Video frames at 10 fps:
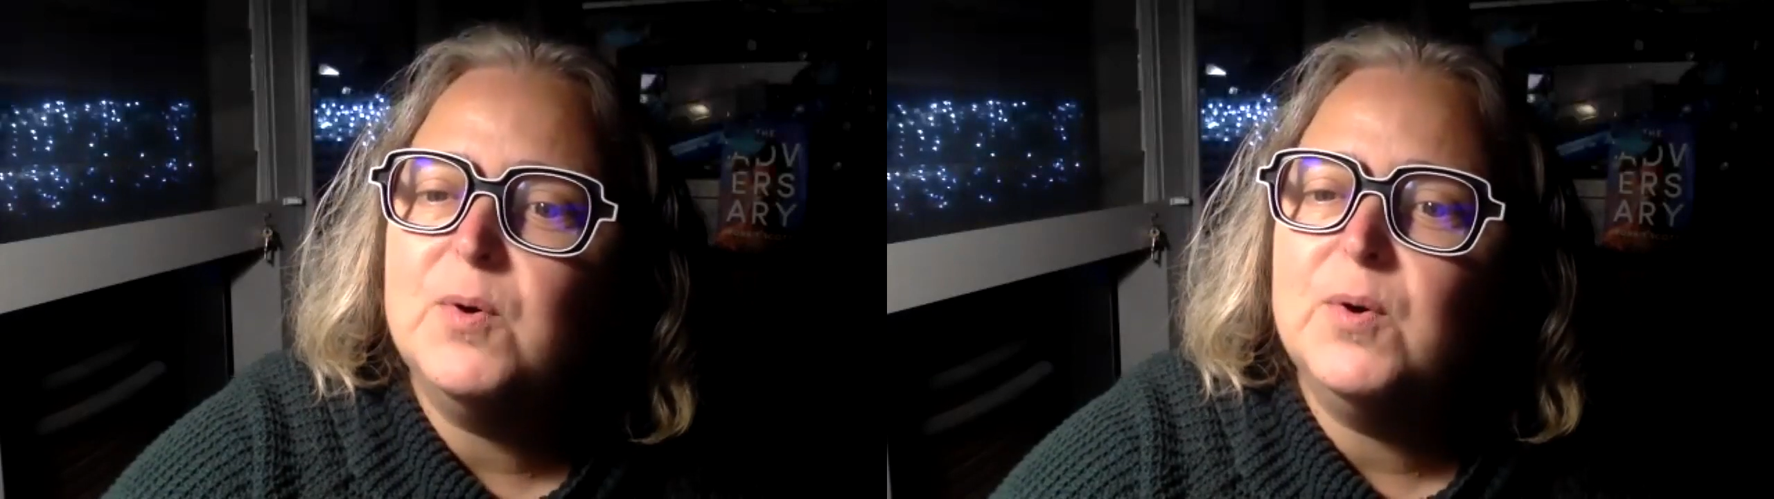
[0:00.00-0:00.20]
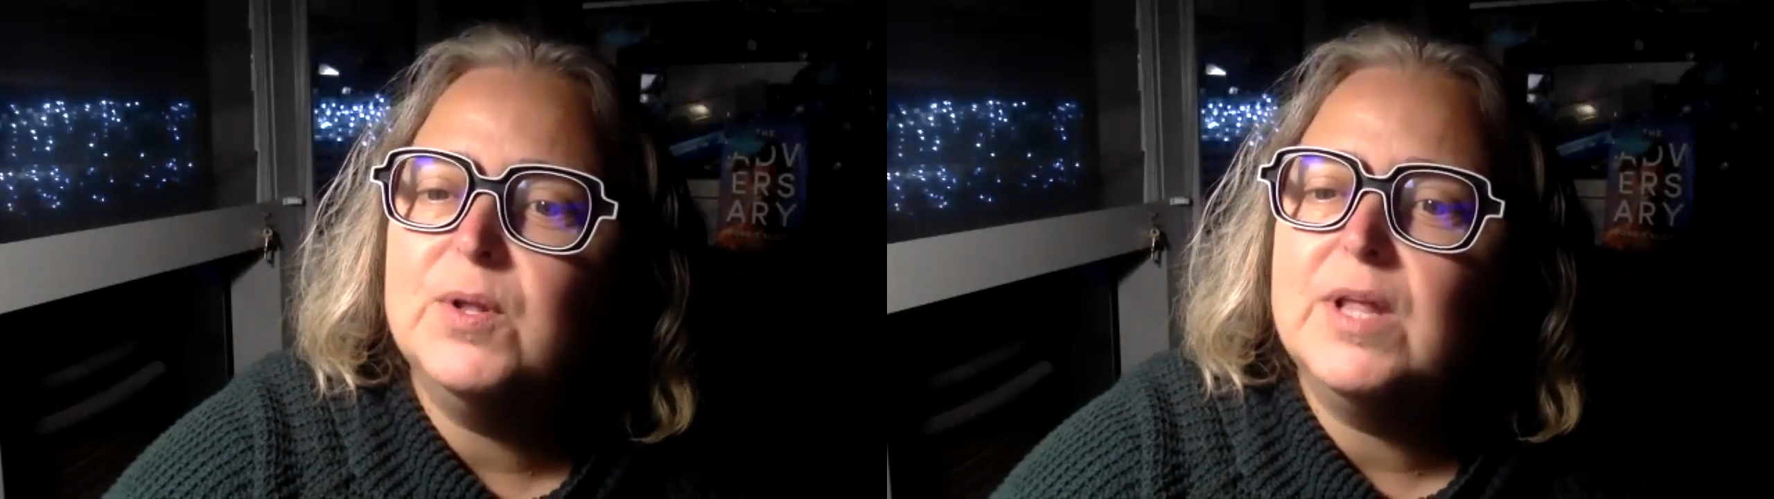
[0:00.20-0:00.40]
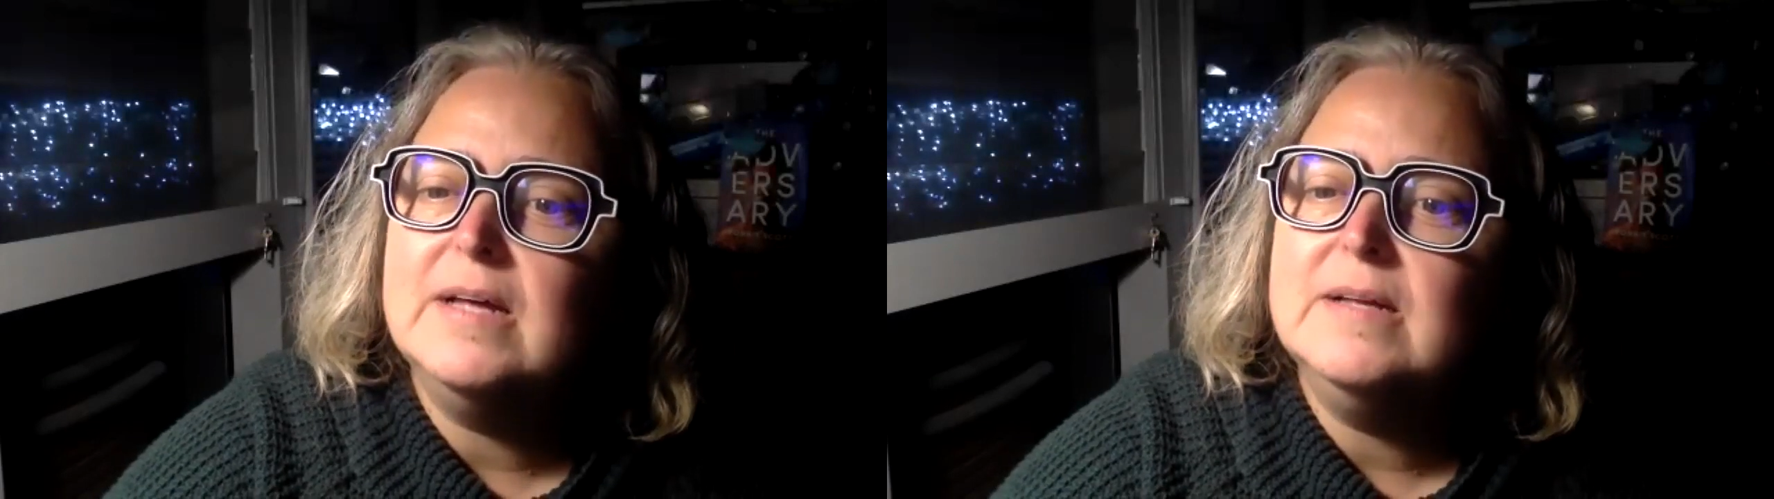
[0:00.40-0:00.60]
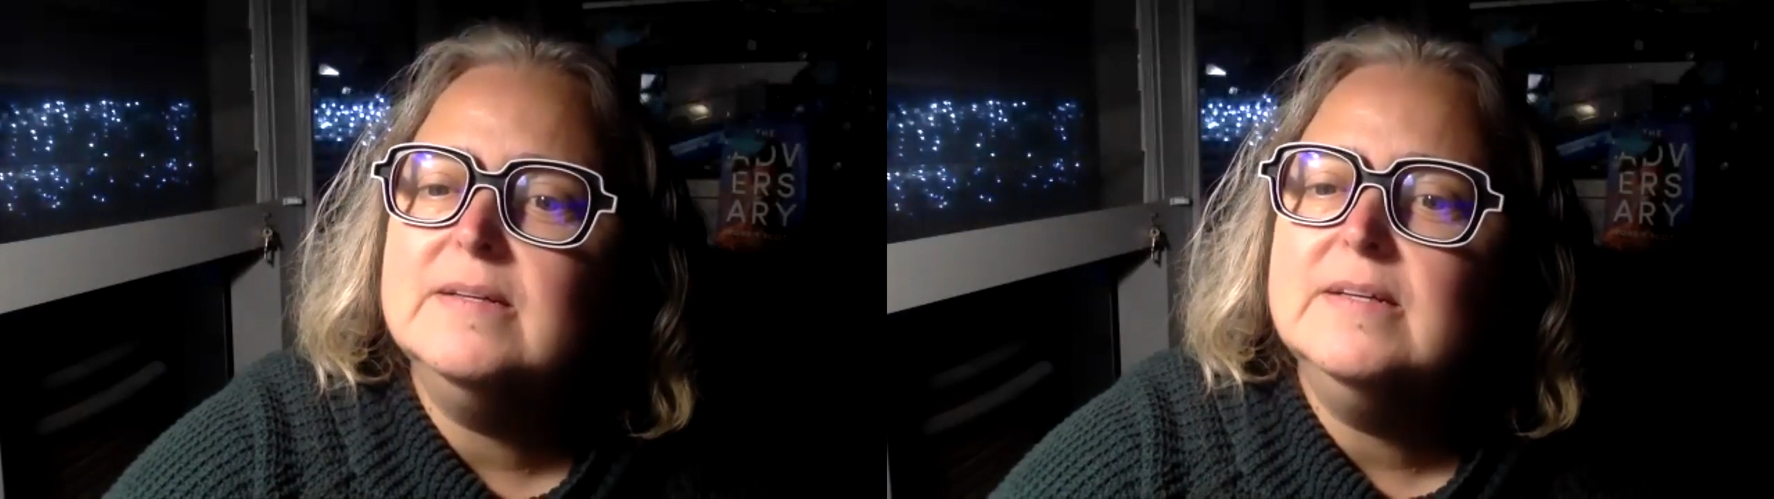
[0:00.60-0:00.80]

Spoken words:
Paula.